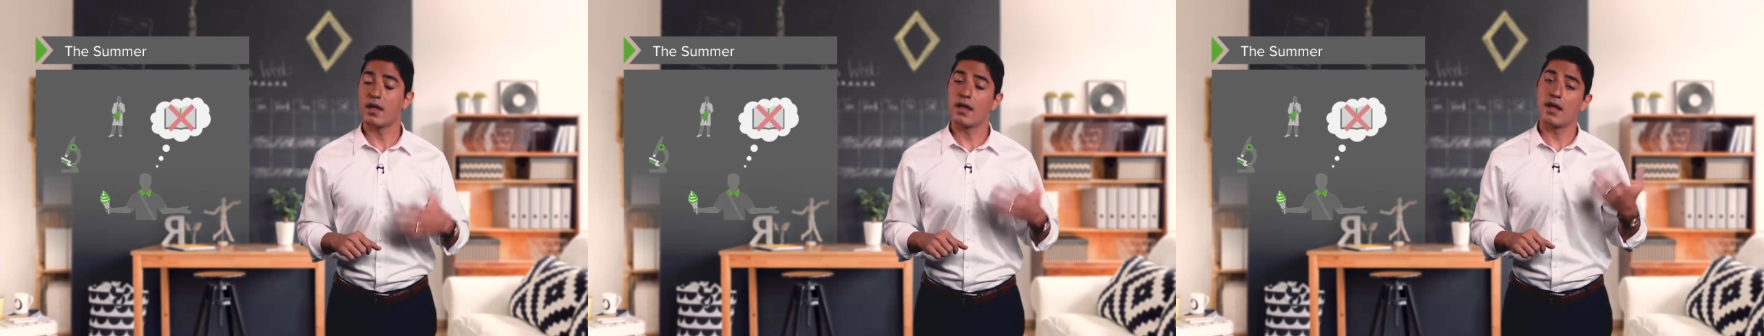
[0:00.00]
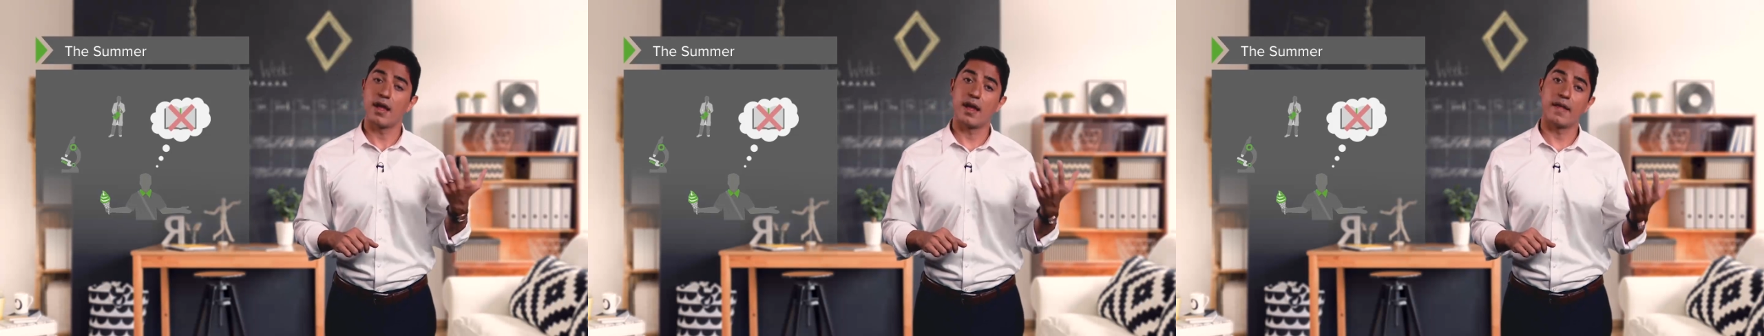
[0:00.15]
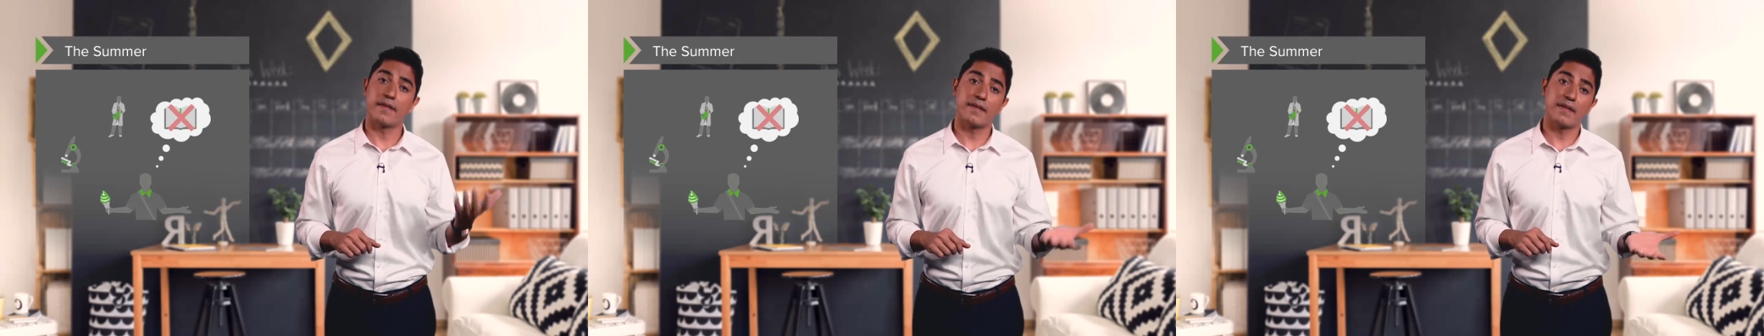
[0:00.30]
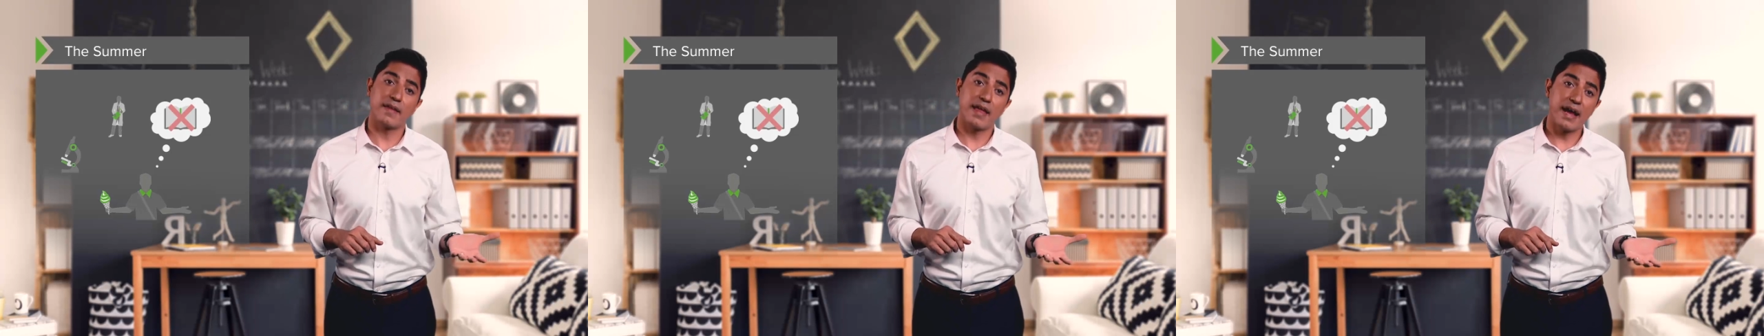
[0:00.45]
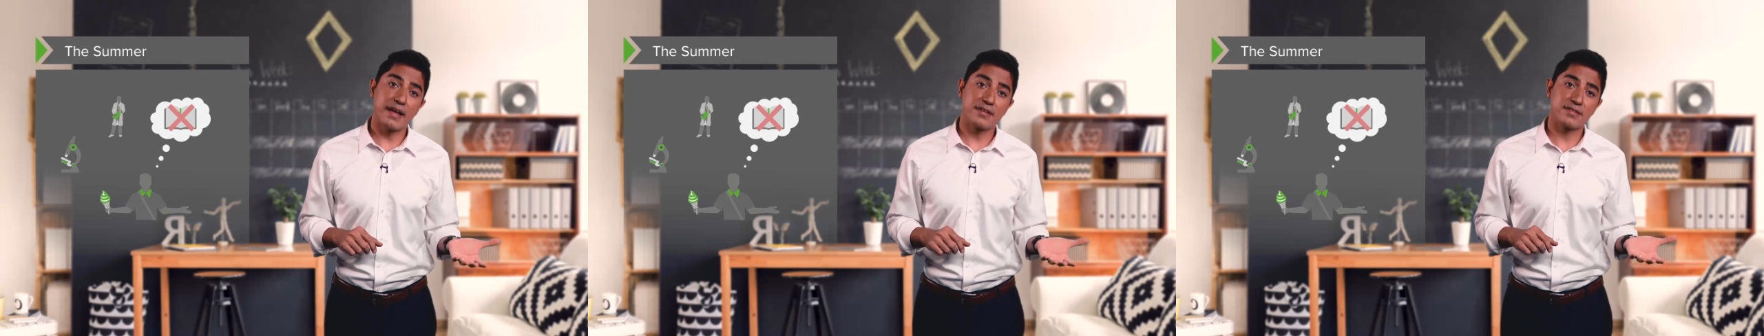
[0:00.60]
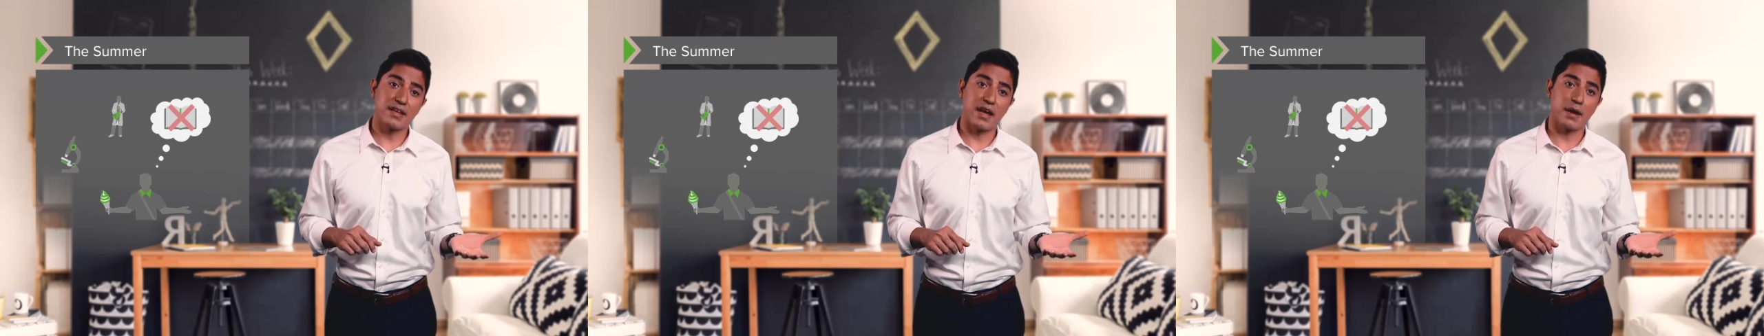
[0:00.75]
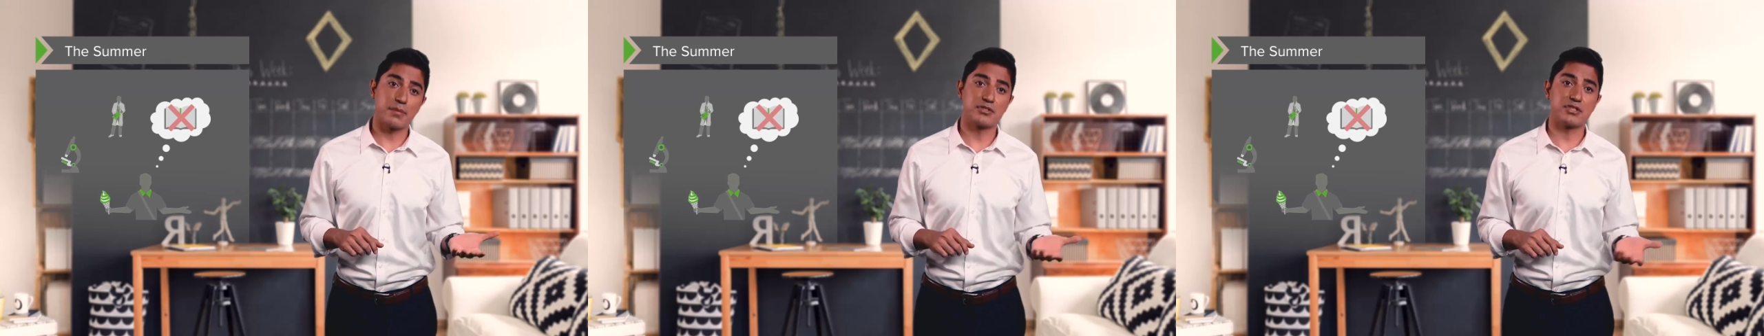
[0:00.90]
And the last
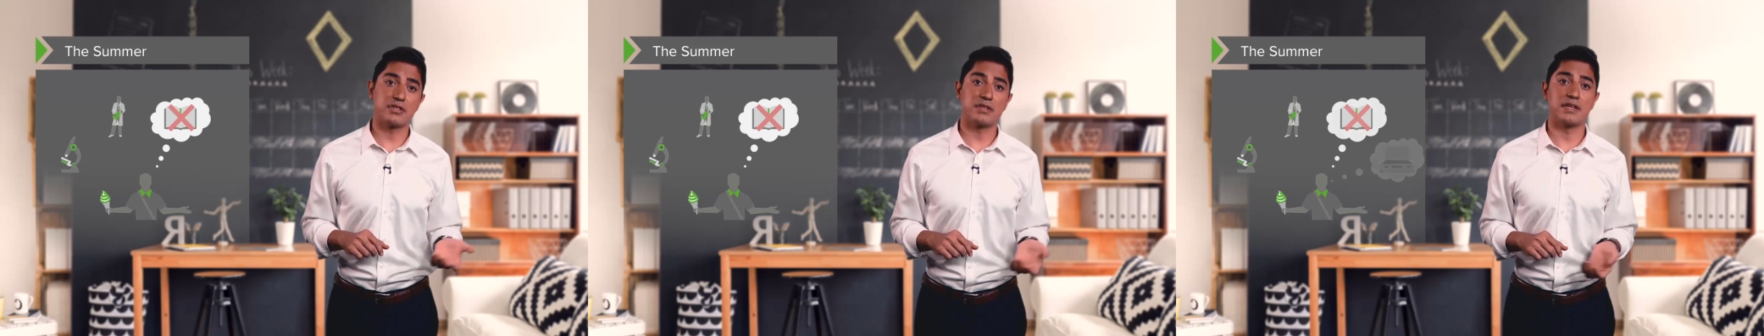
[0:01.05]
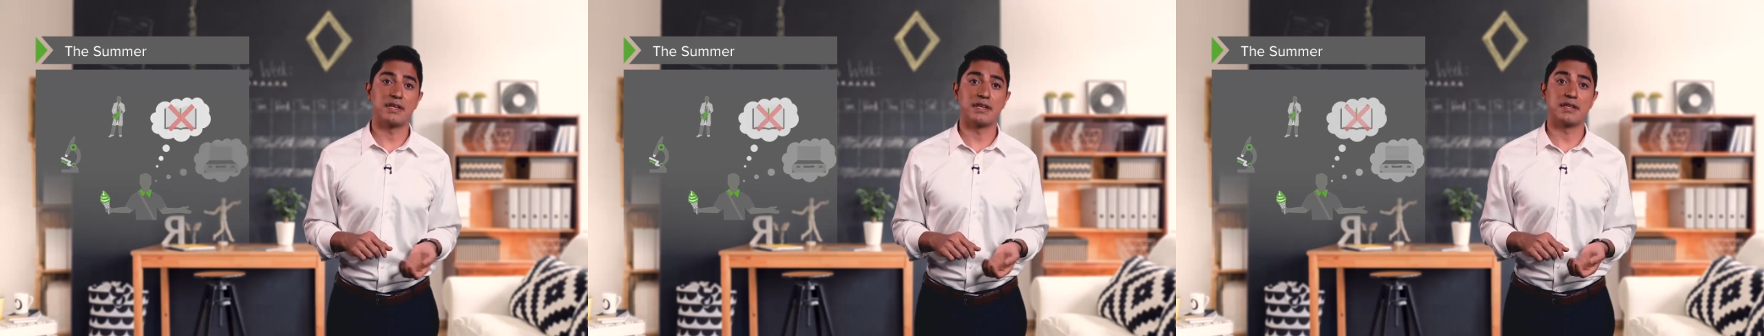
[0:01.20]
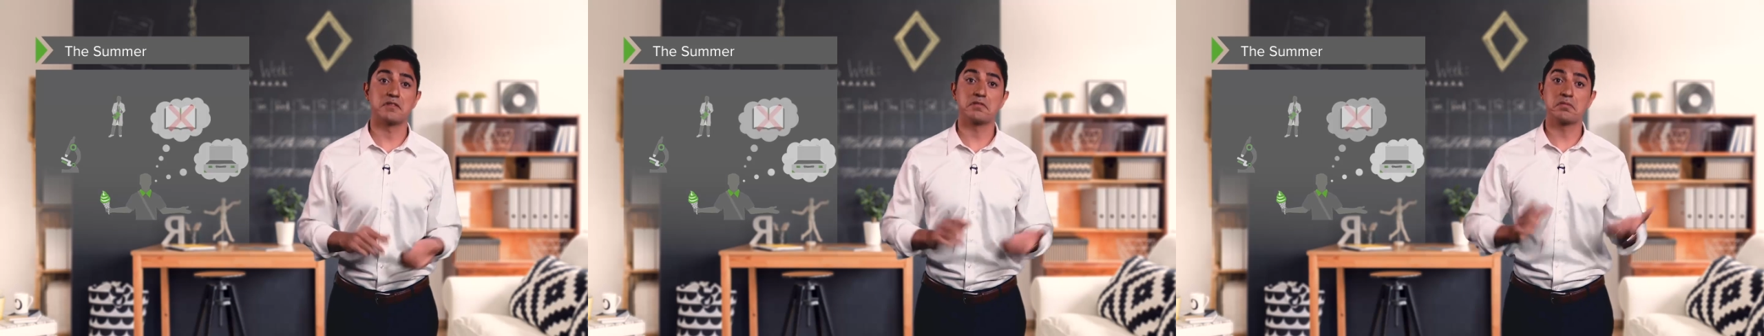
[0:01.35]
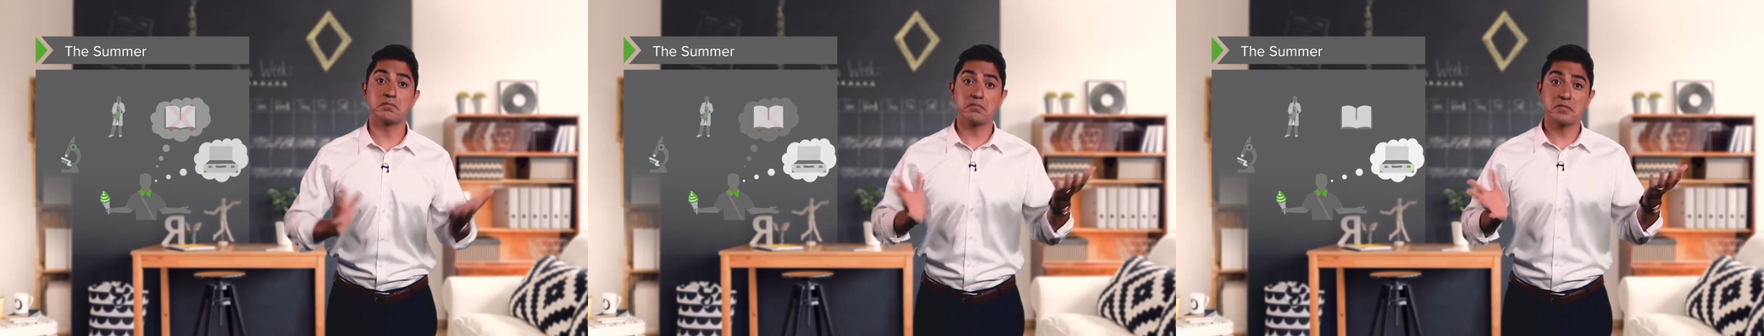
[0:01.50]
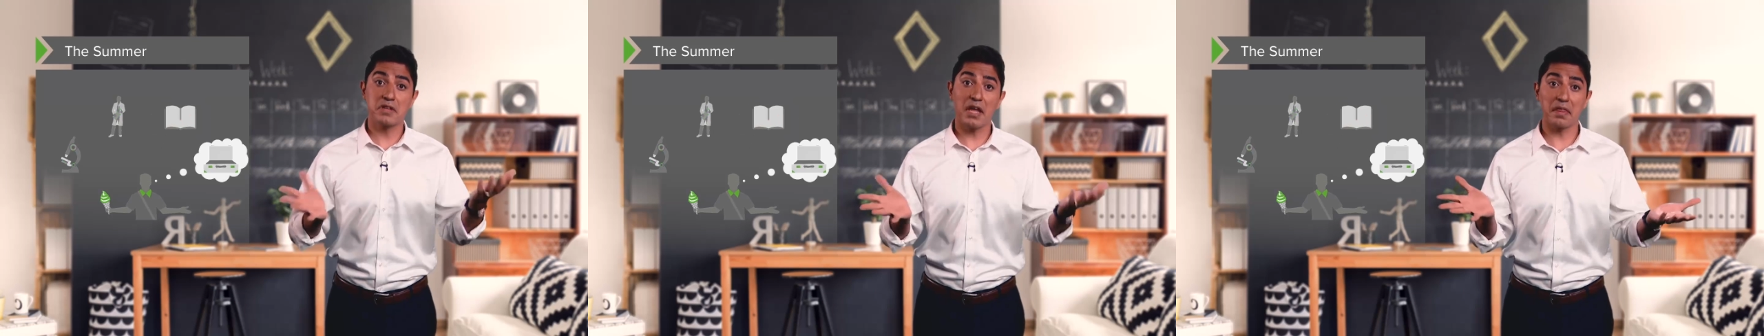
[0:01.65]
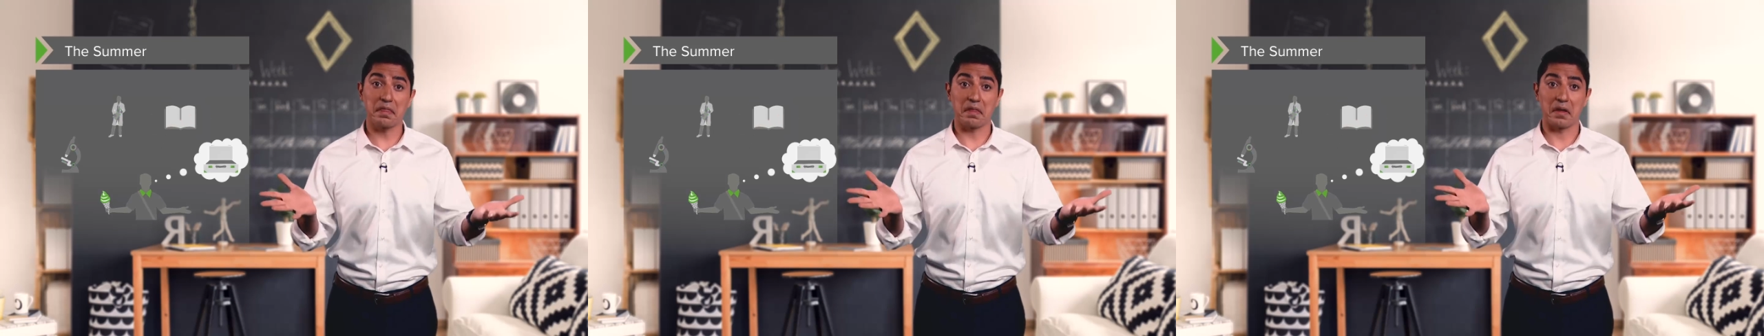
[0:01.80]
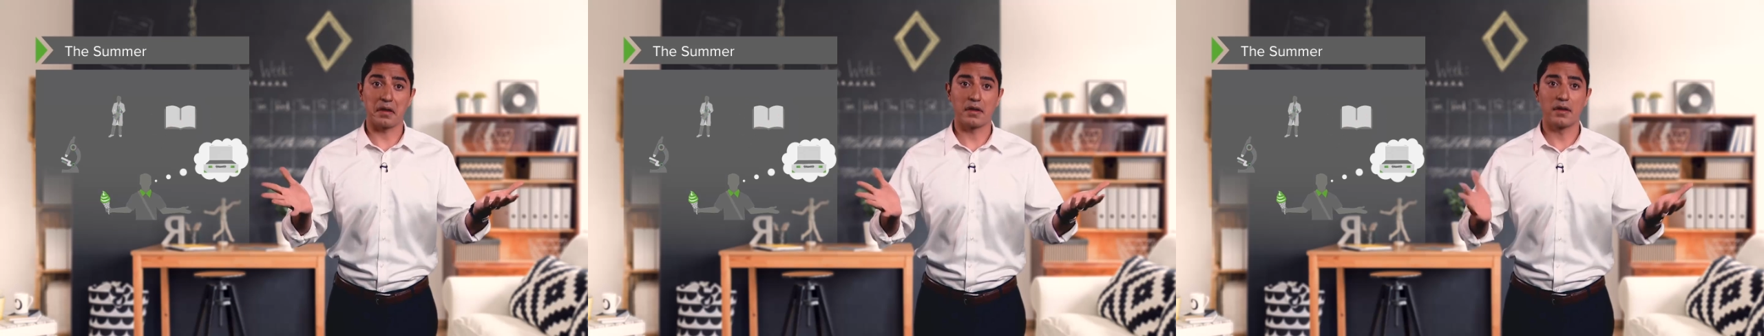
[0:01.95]
option is
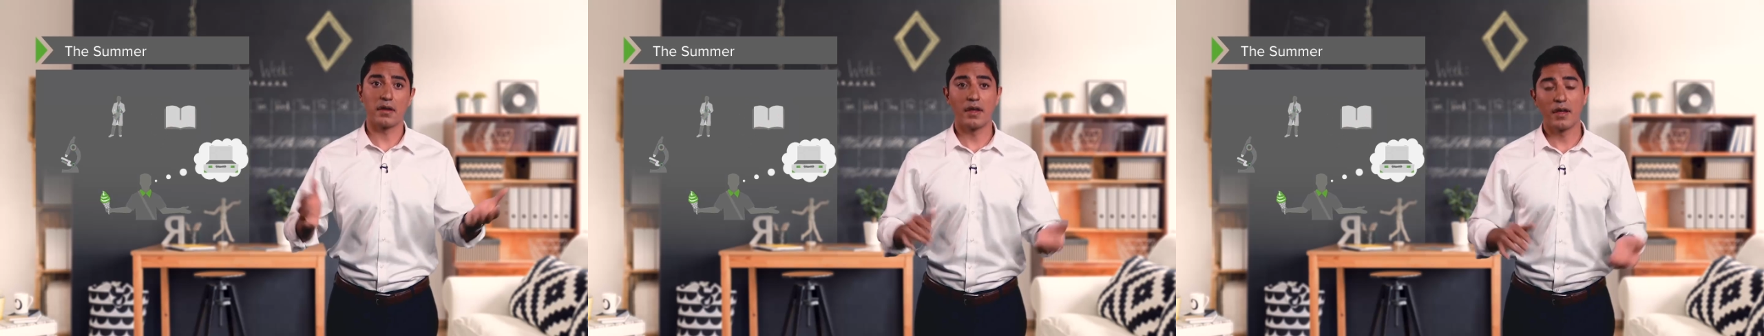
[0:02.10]
nothing.